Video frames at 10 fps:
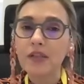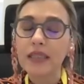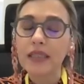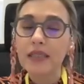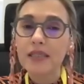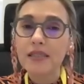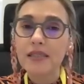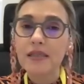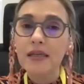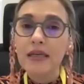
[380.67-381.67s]

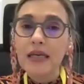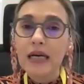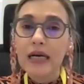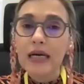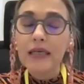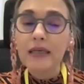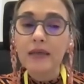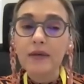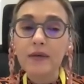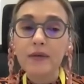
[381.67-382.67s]
strategies,
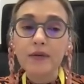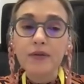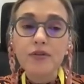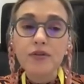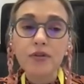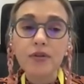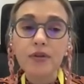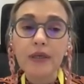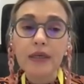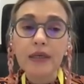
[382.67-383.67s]
and
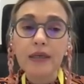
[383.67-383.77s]
also